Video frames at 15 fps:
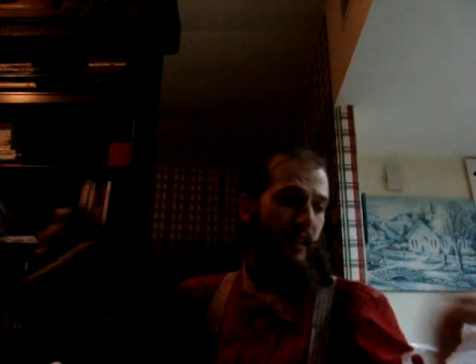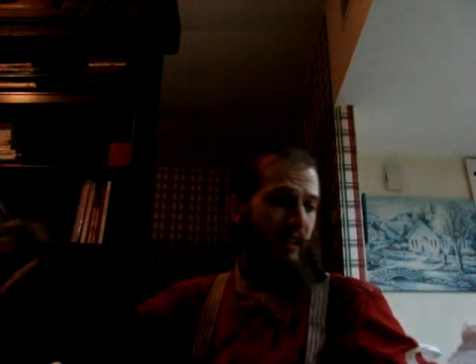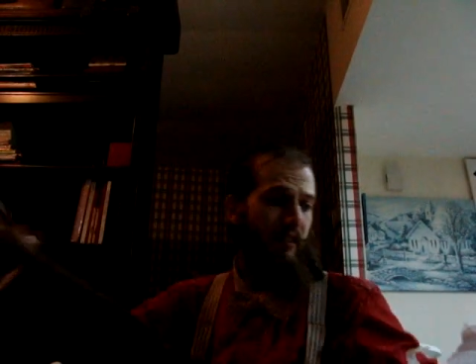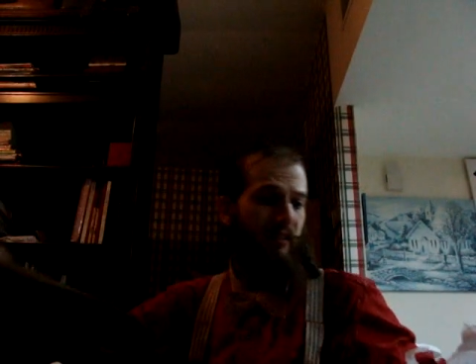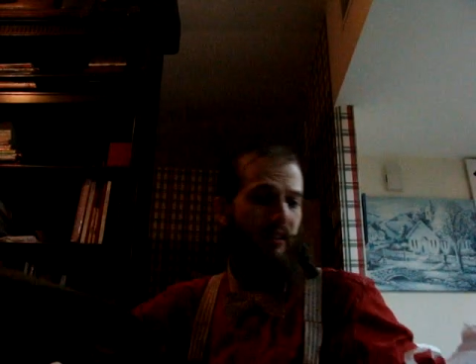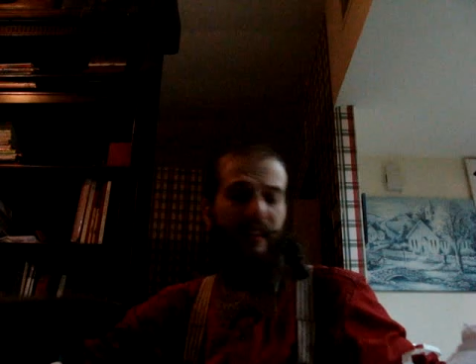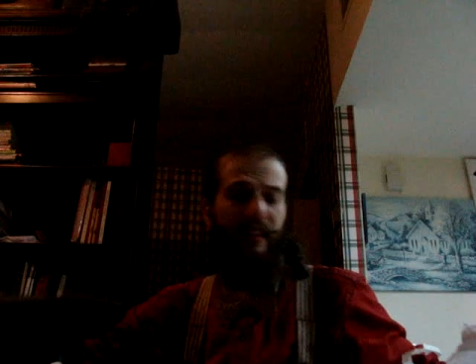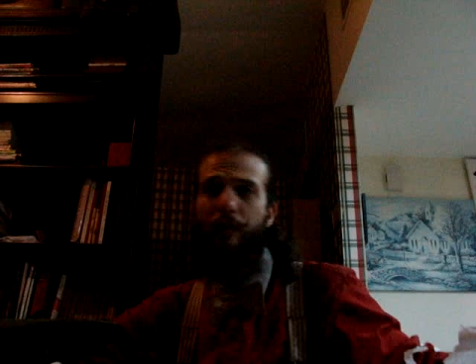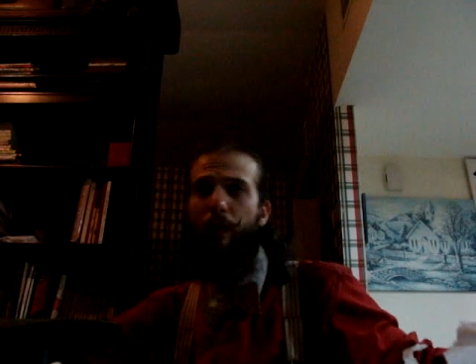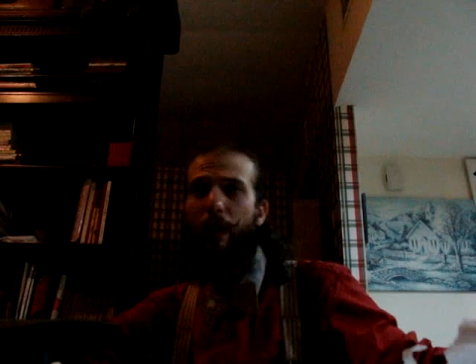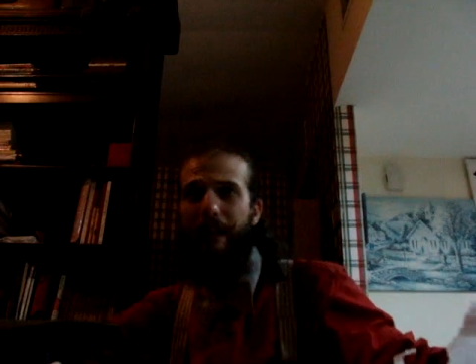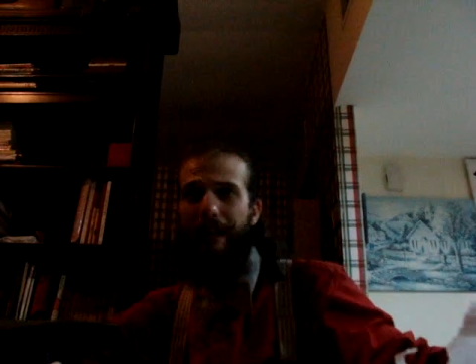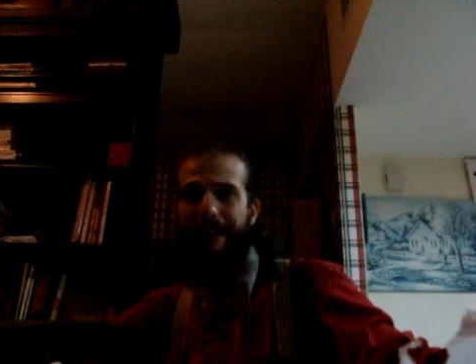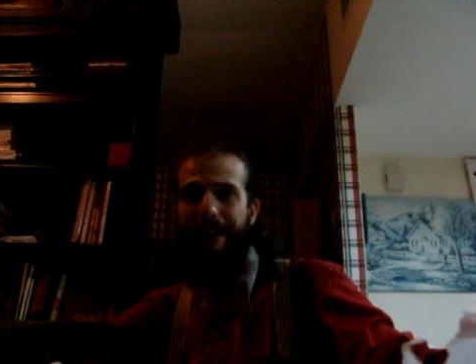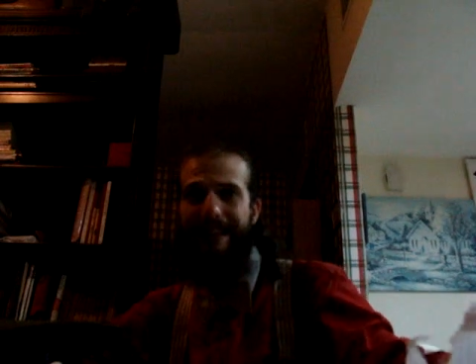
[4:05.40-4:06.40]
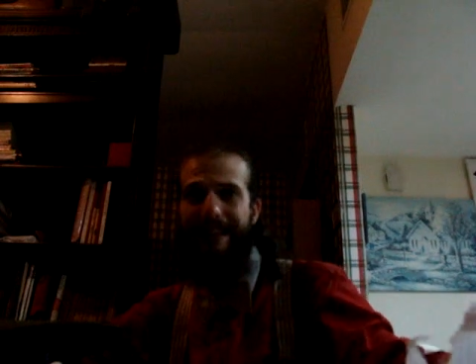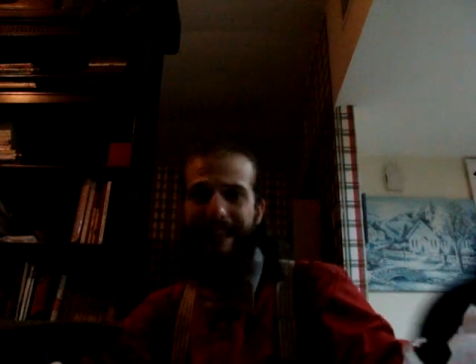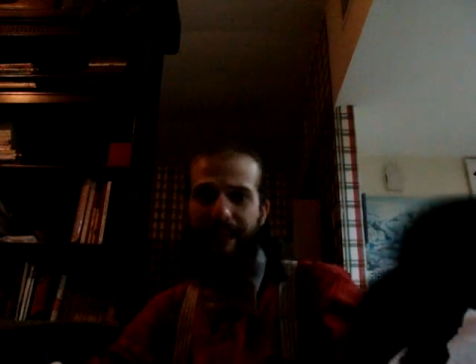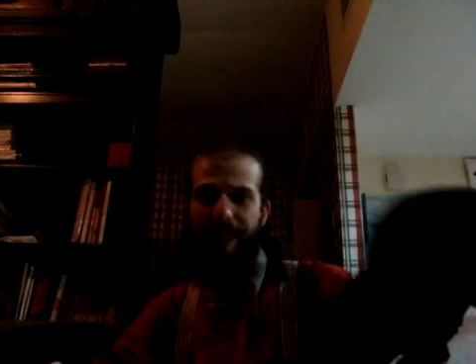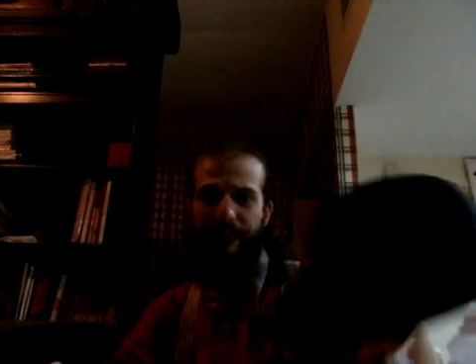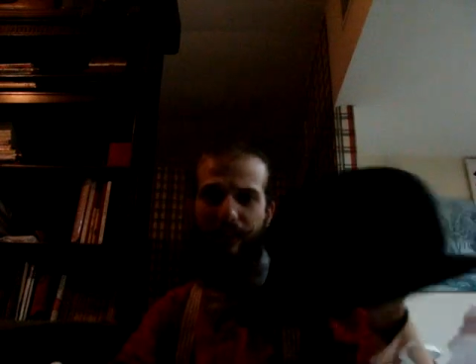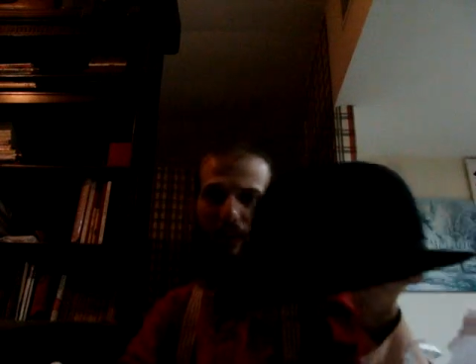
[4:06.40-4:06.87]
Even this one
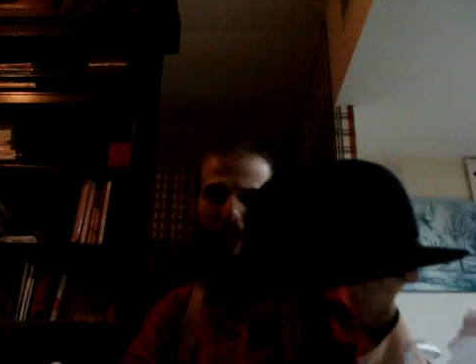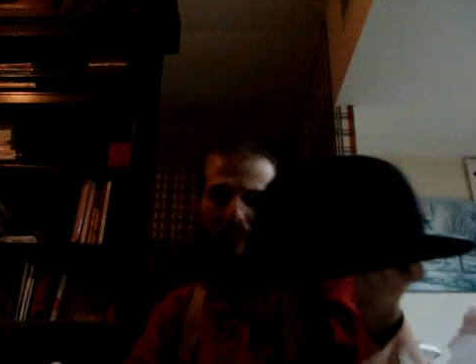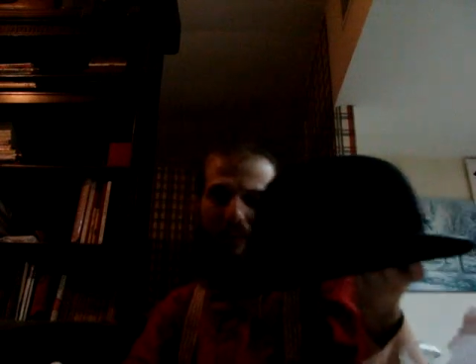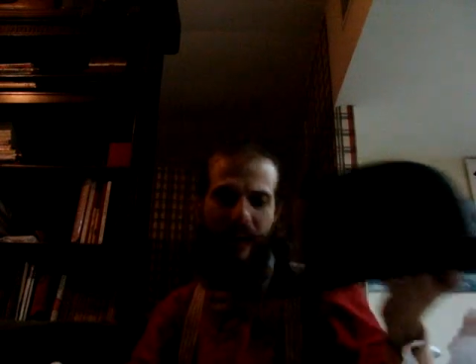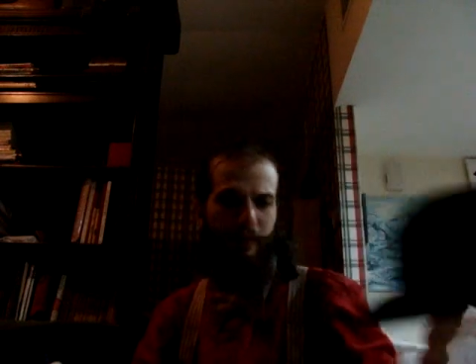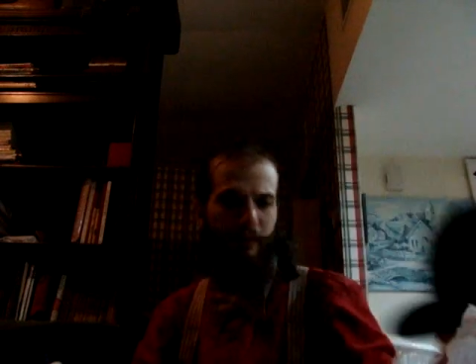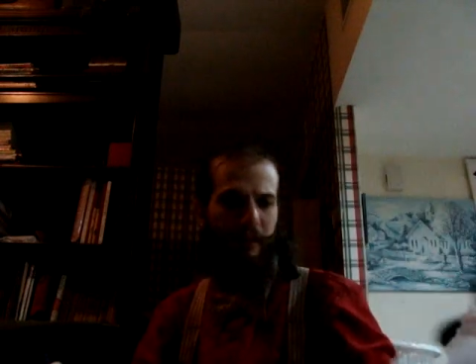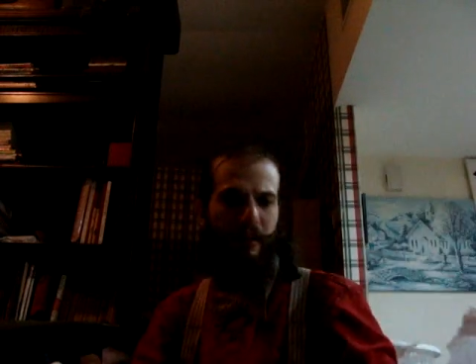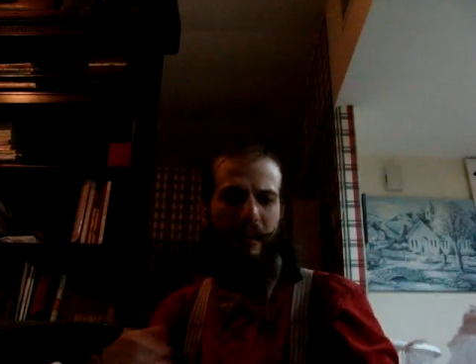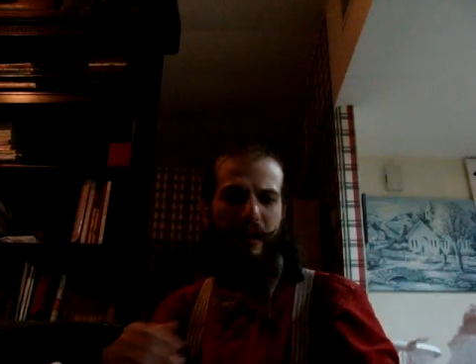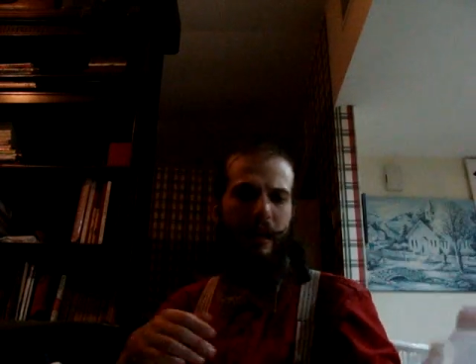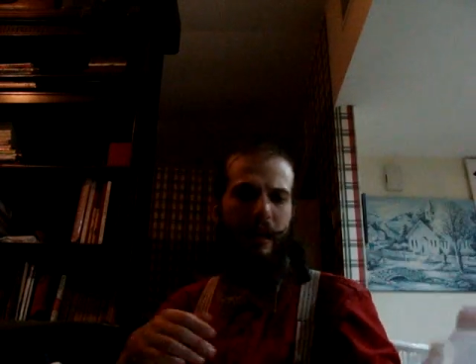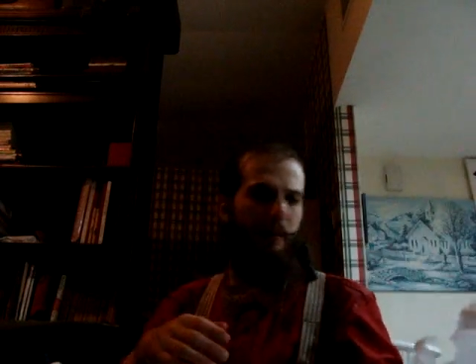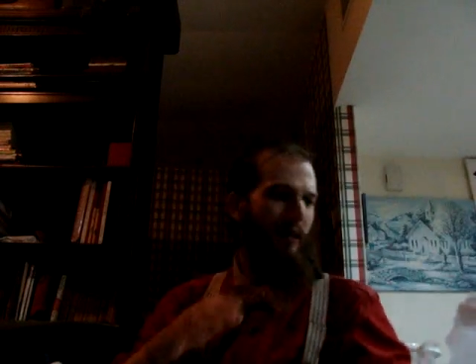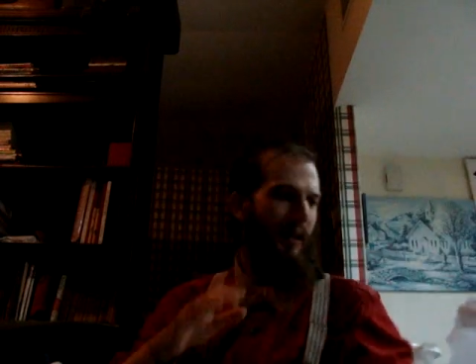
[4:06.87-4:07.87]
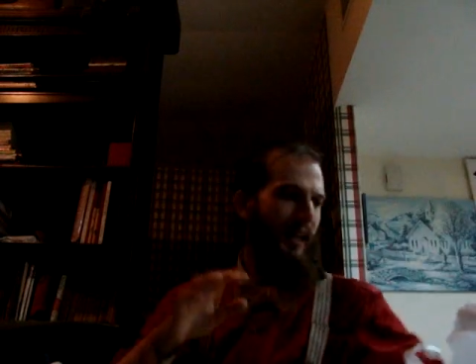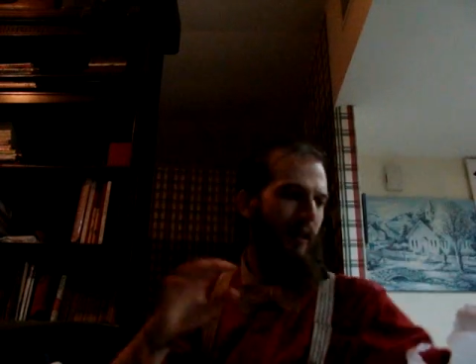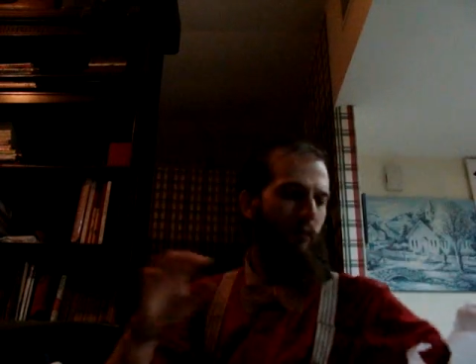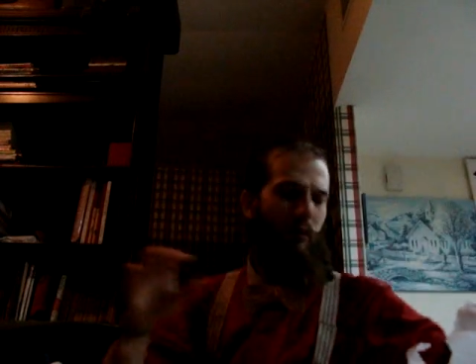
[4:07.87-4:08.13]
contains Gossamer. But let